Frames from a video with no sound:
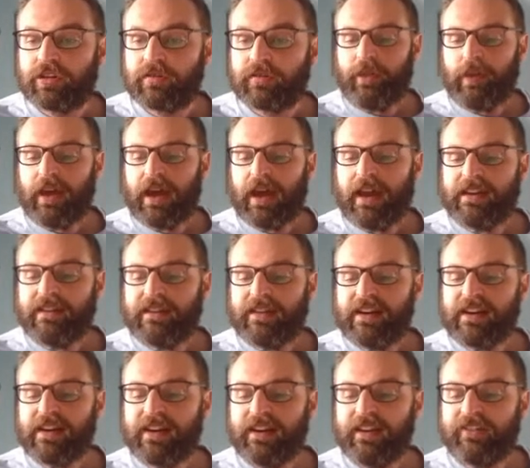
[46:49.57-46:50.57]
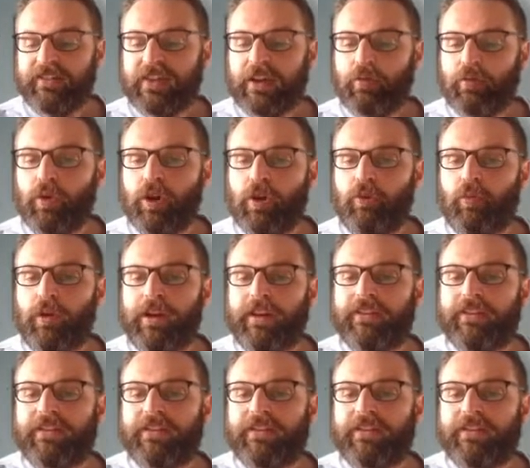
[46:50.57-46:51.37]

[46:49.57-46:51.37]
The idea is that when we